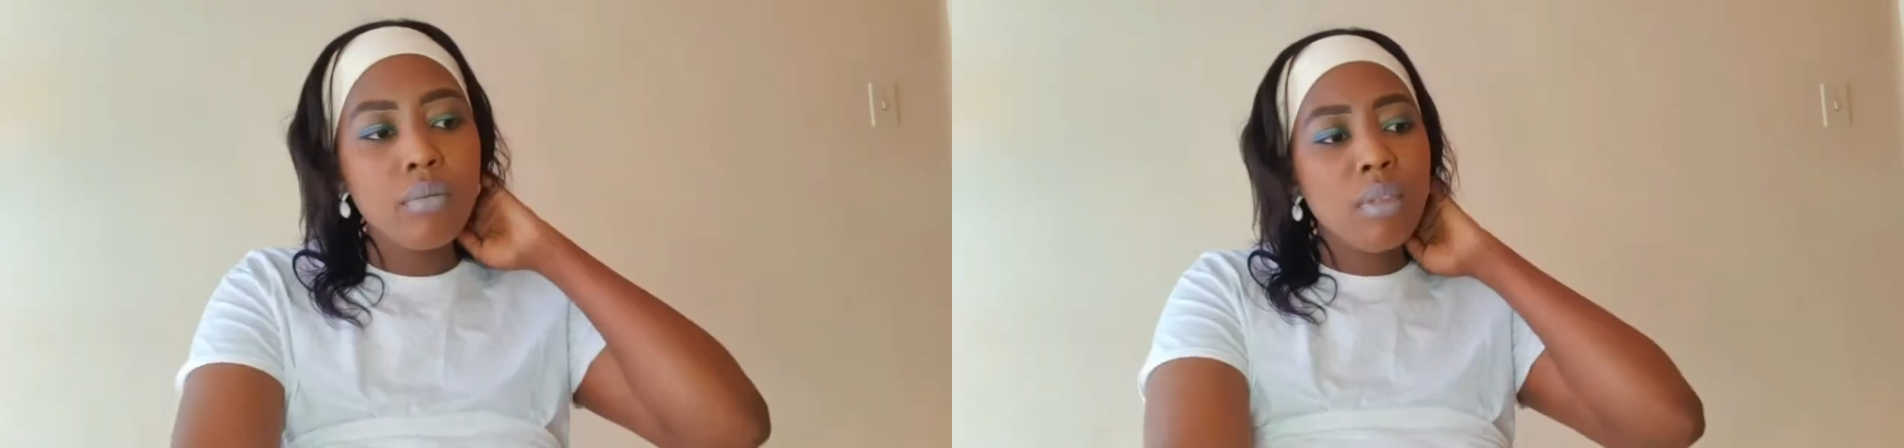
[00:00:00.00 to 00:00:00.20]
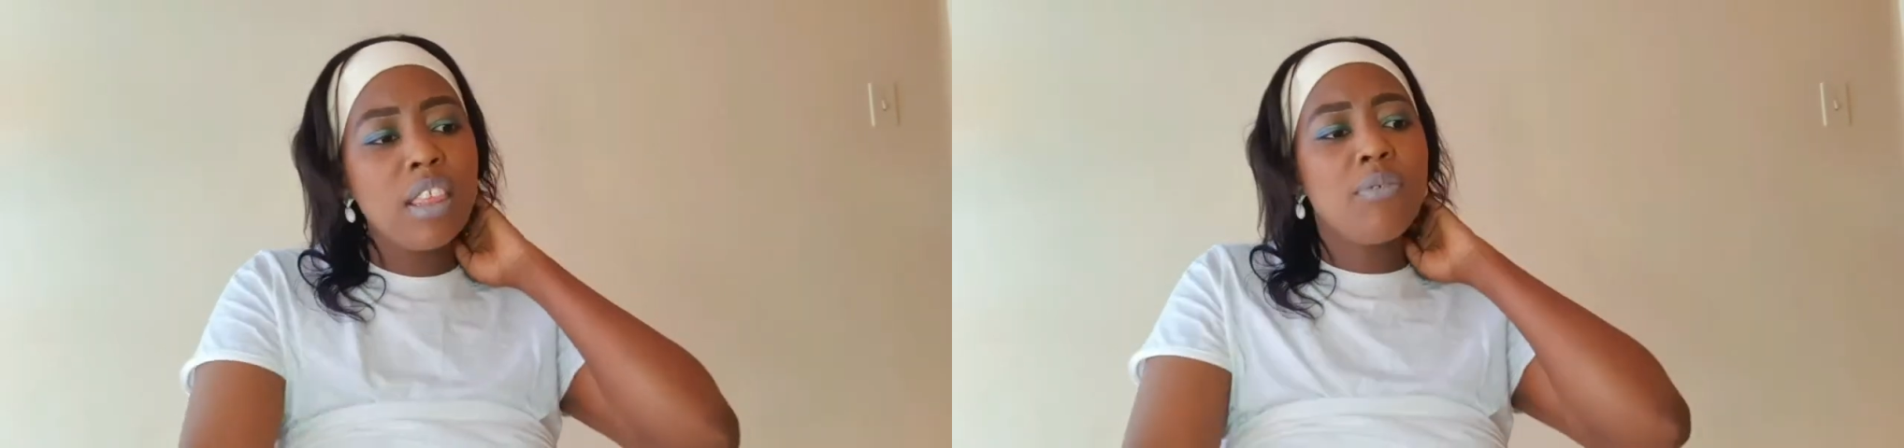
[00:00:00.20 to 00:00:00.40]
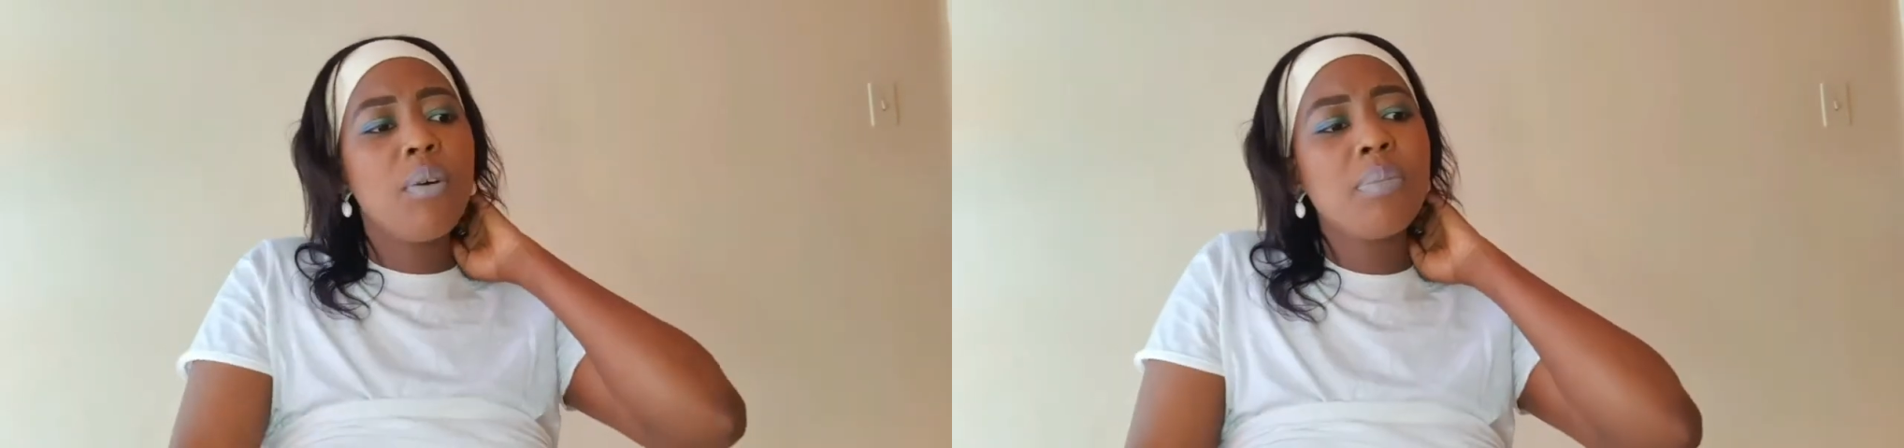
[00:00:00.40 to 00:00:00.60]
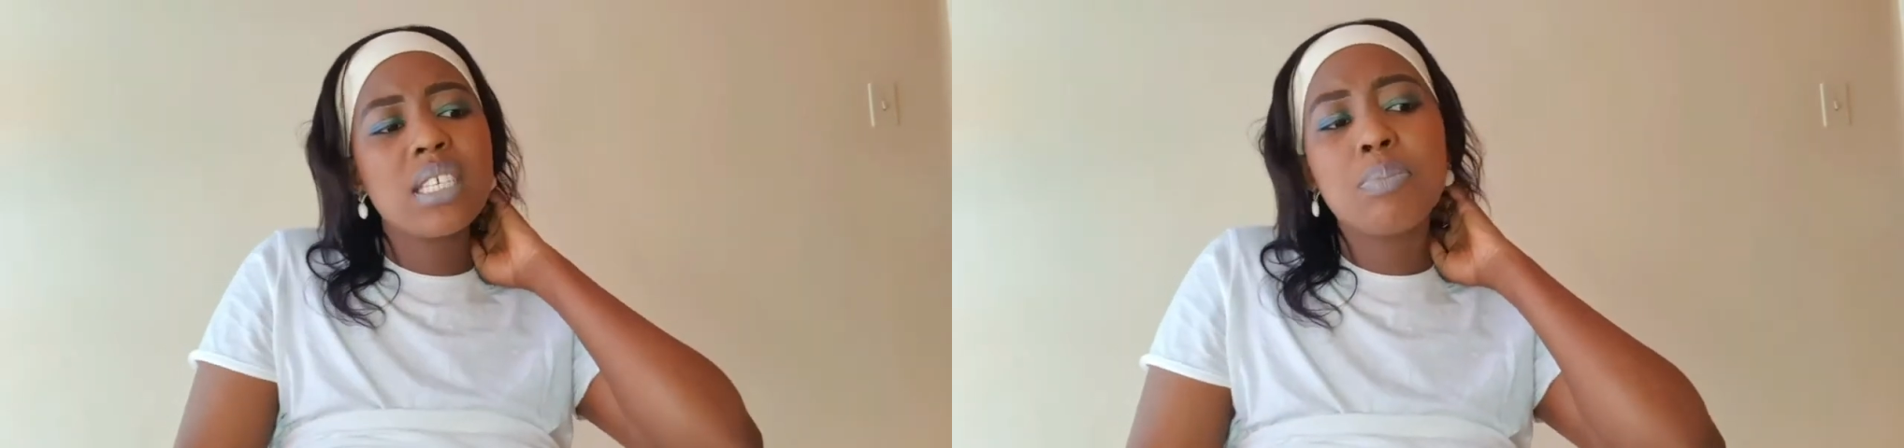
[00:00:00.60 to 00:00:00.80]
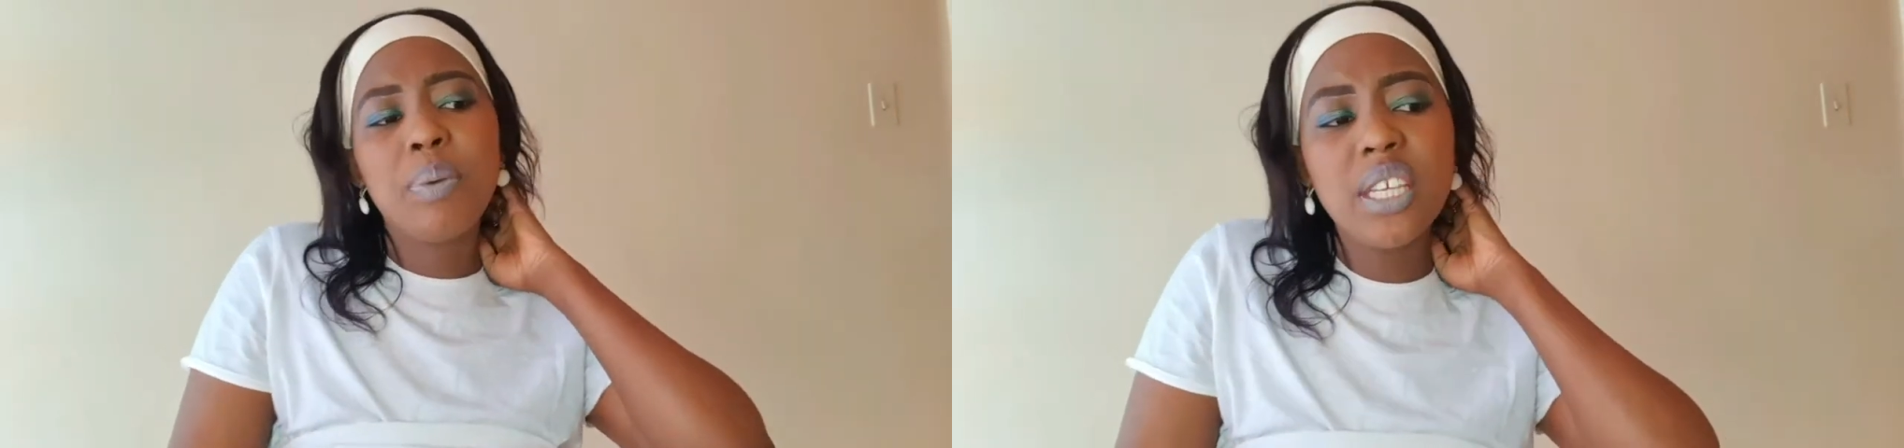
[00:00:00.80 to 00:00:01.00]
And then from their
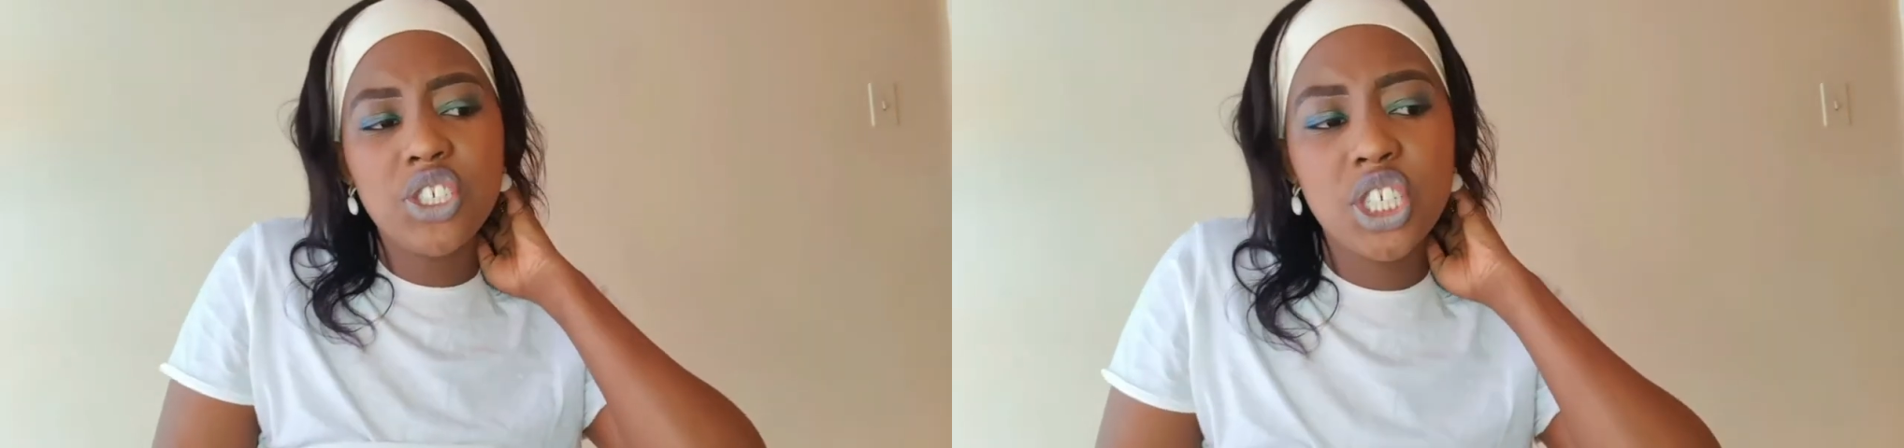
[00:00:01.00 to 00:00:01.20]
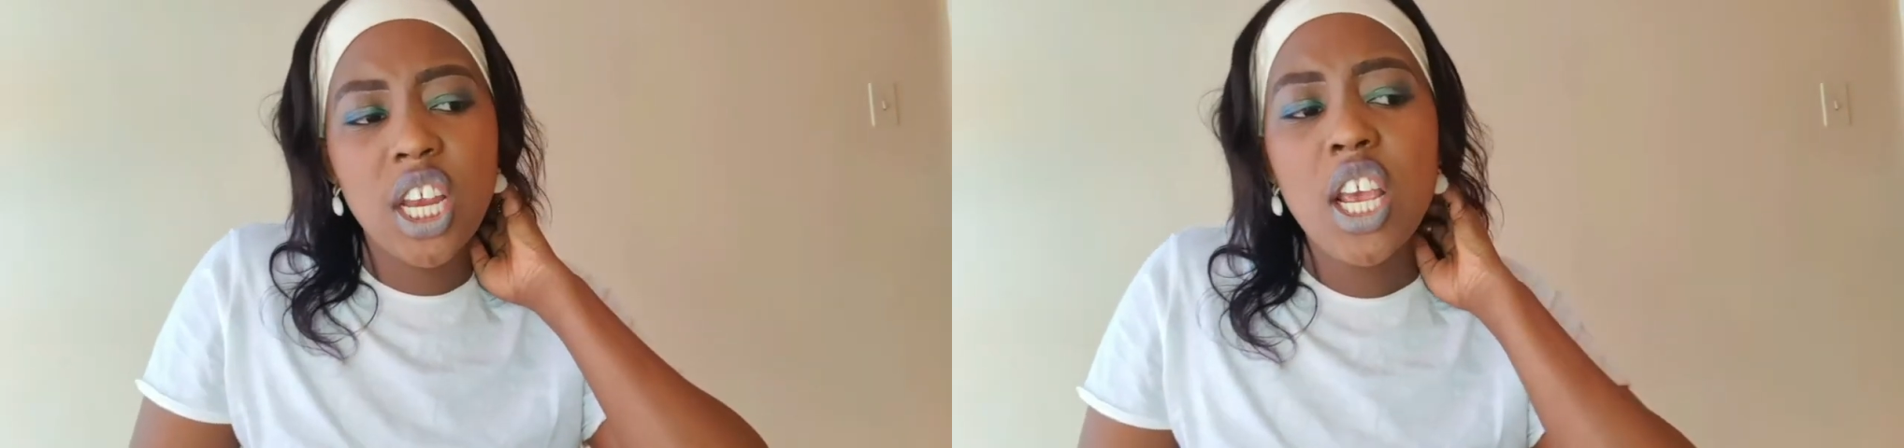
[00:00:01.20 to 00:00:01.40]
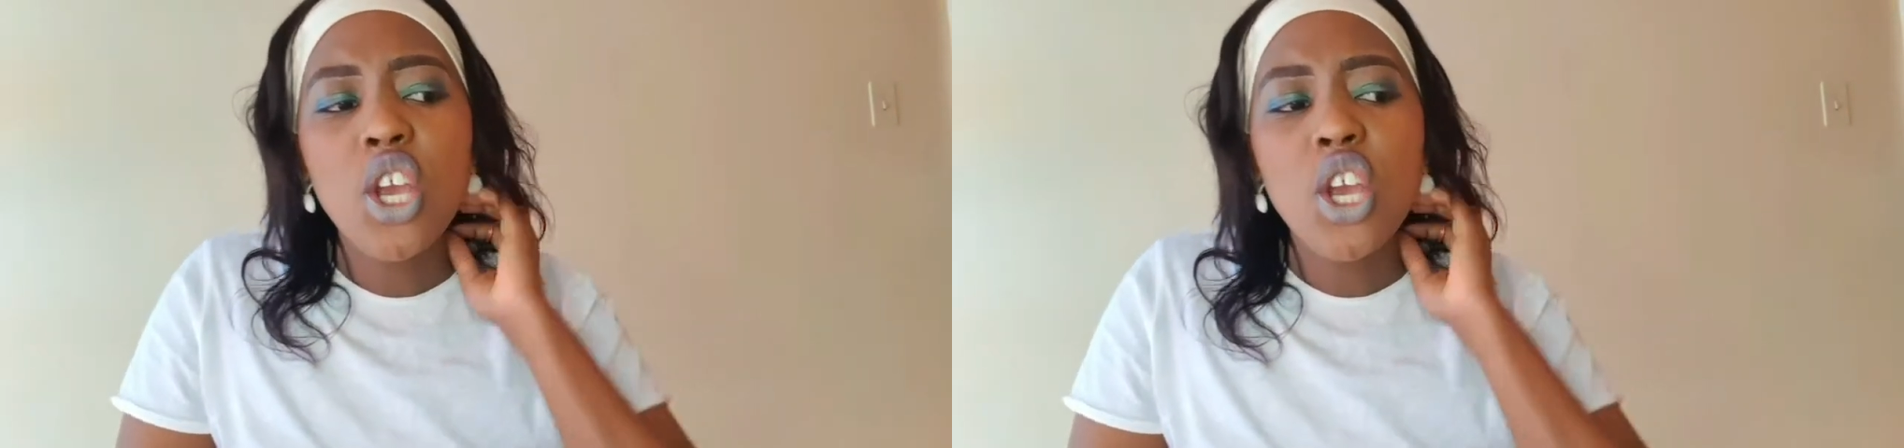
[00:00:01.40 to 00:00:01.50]
speech,